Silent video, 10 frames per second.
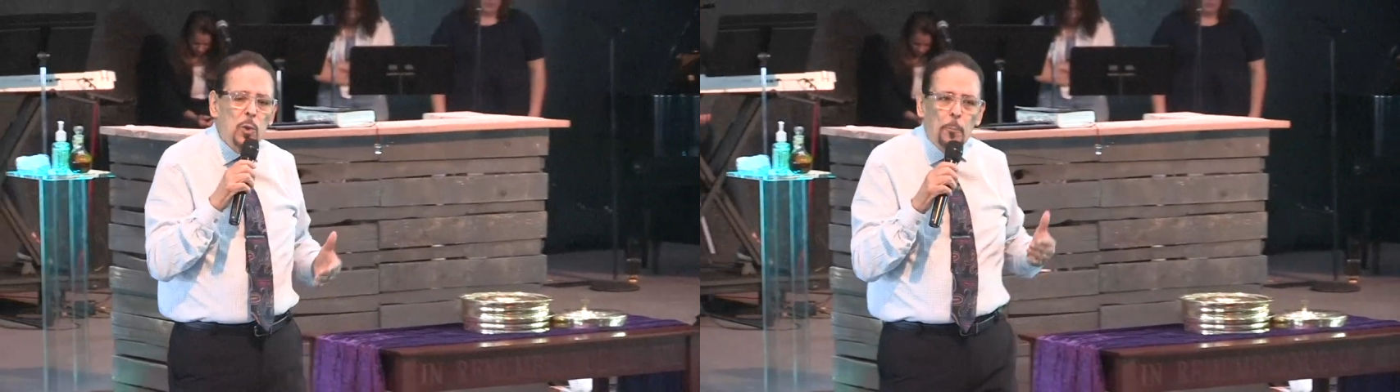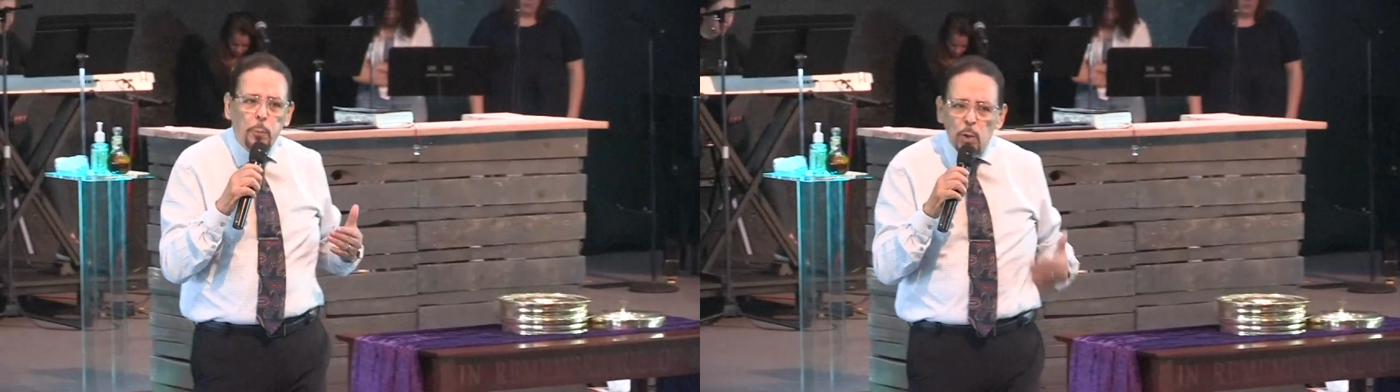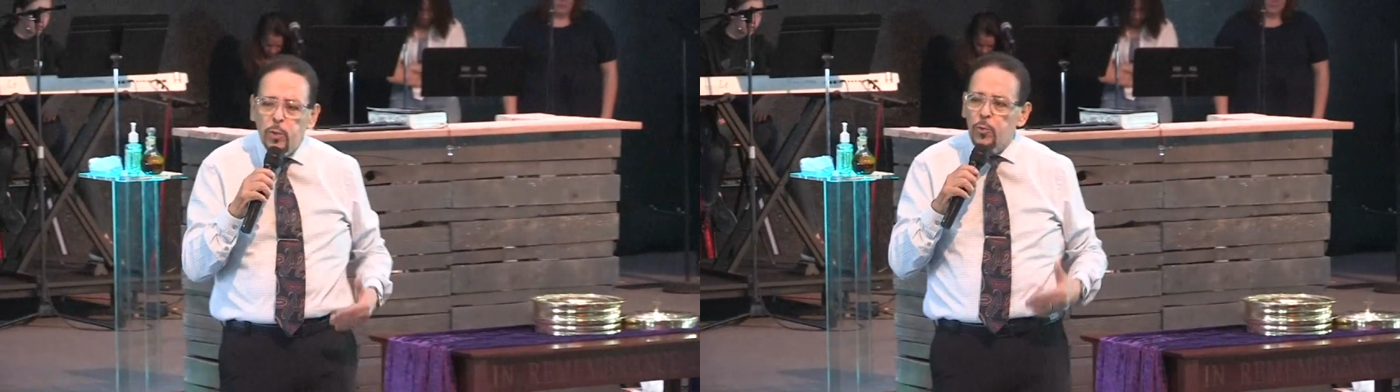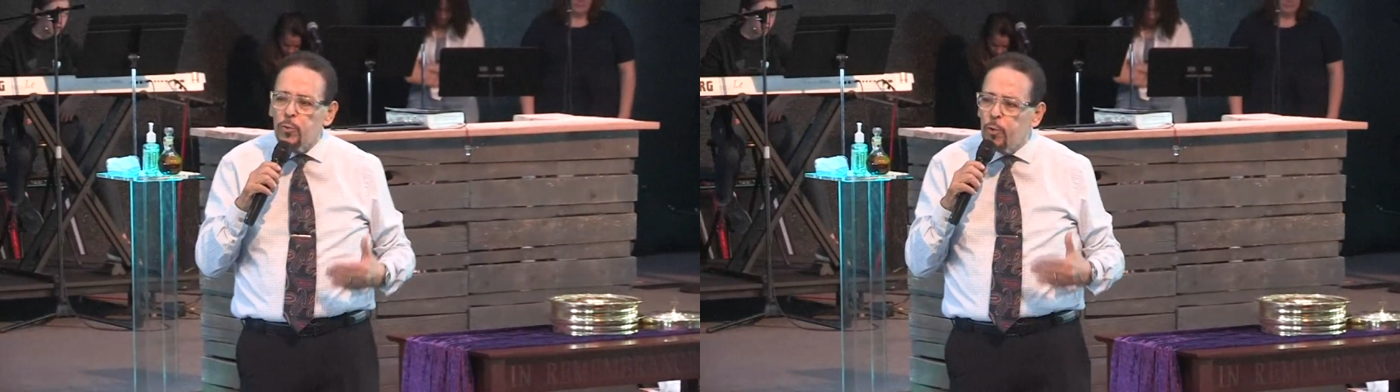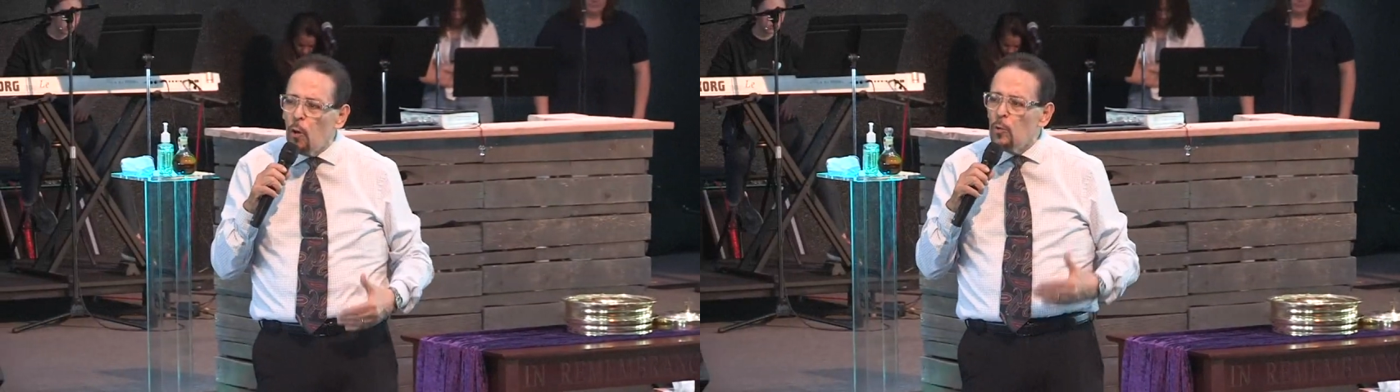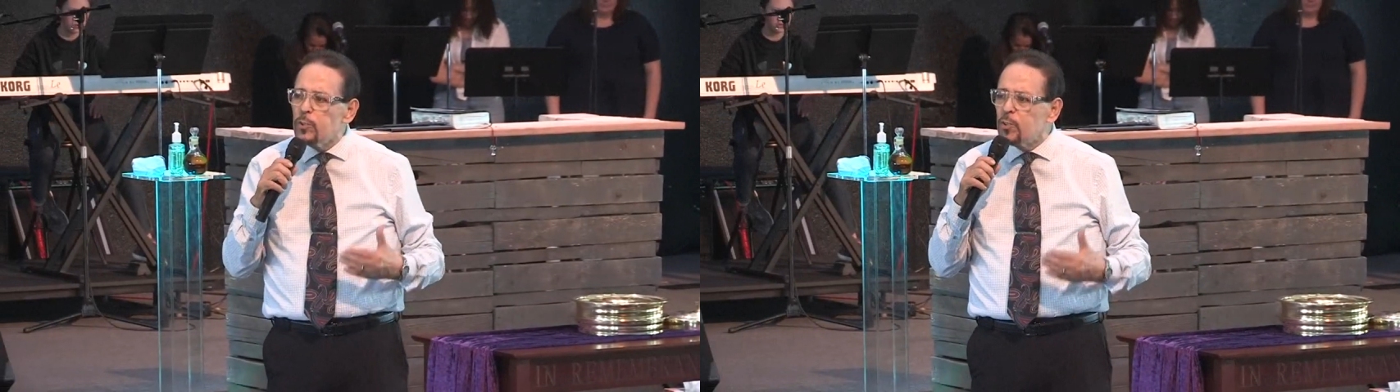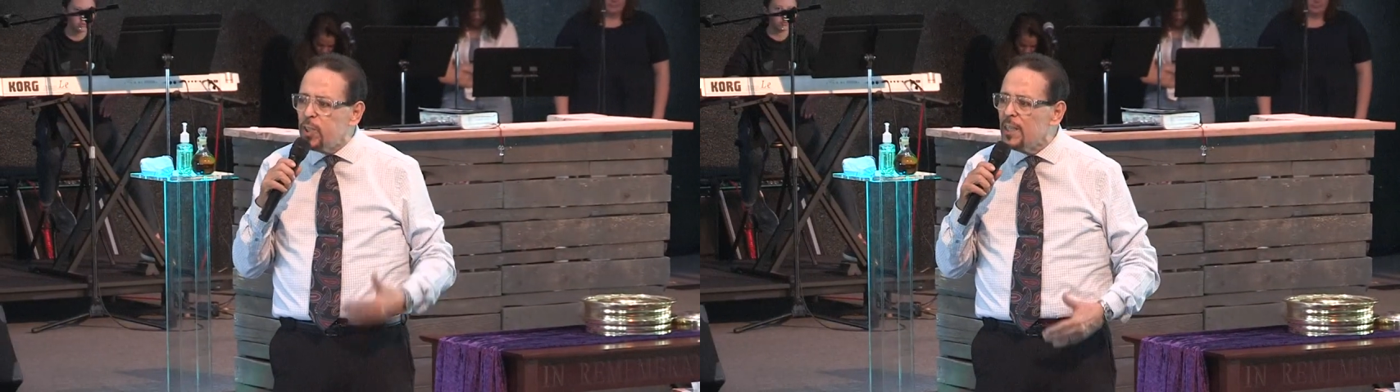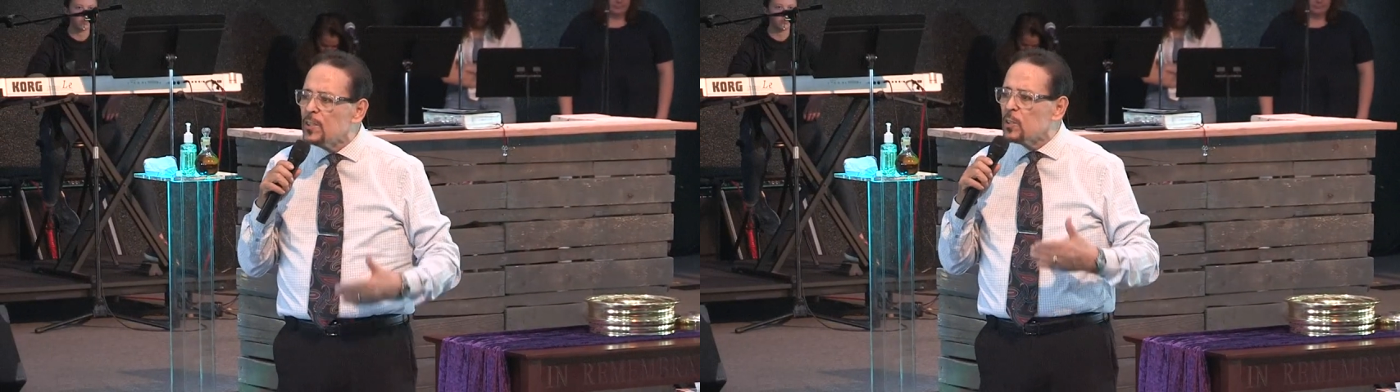to put those
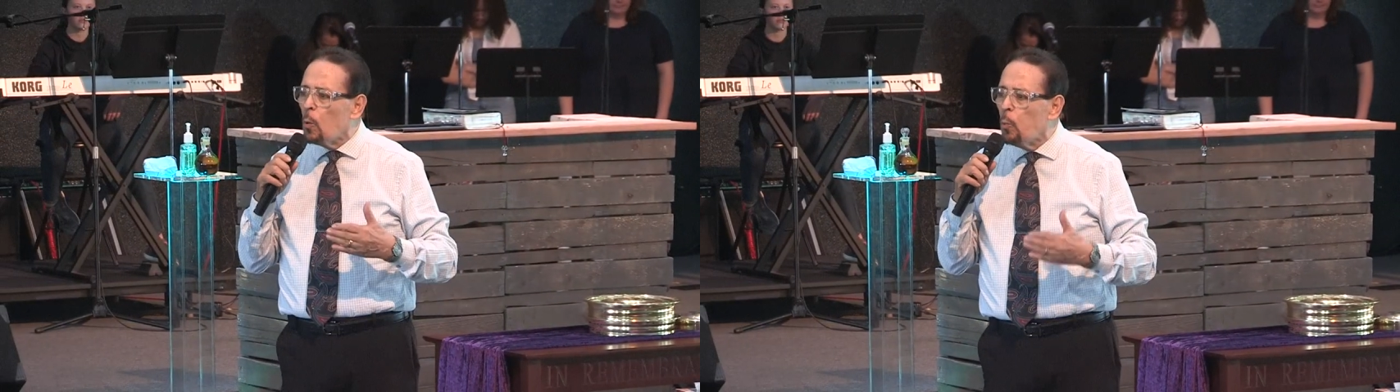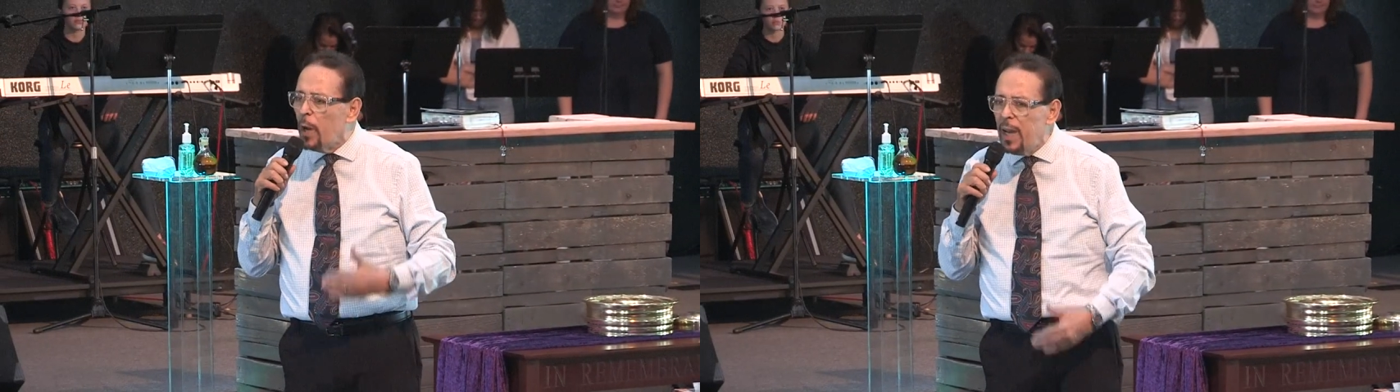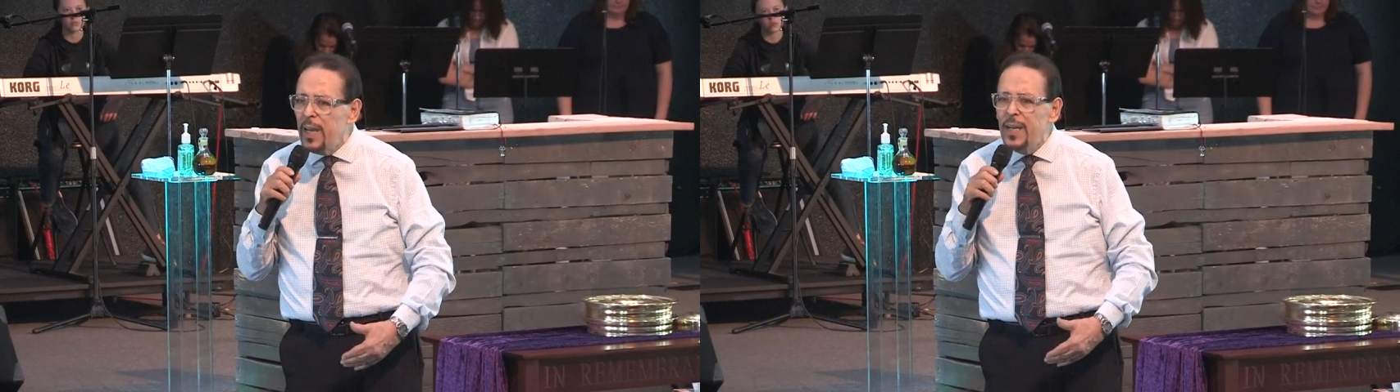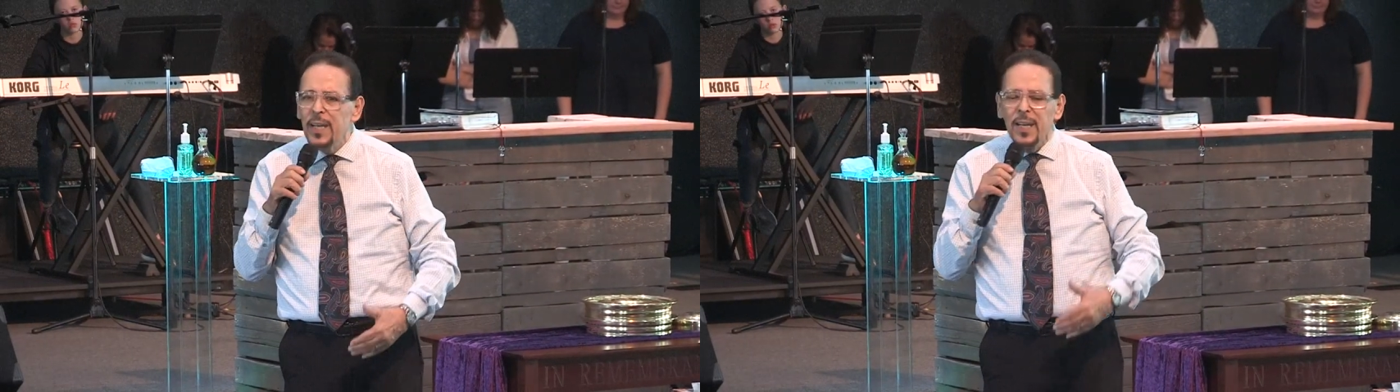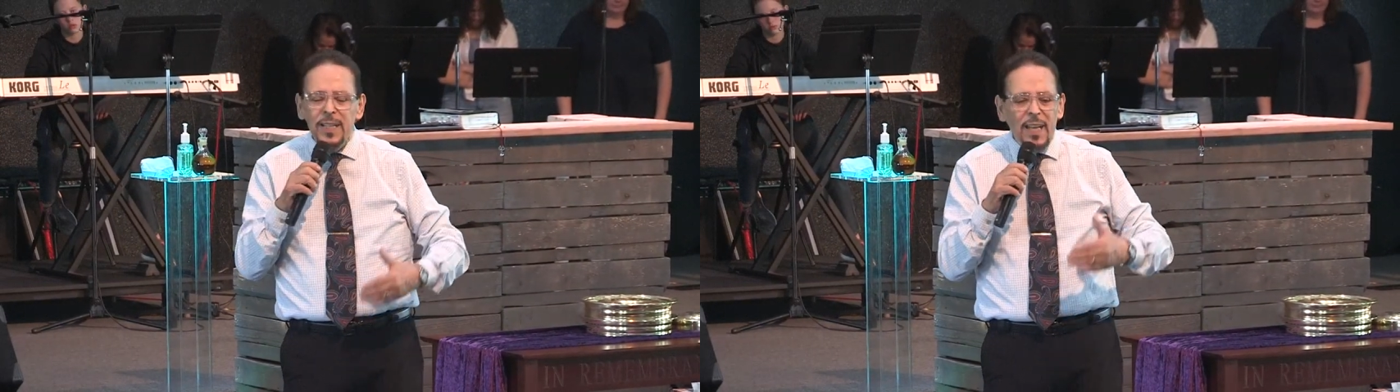things away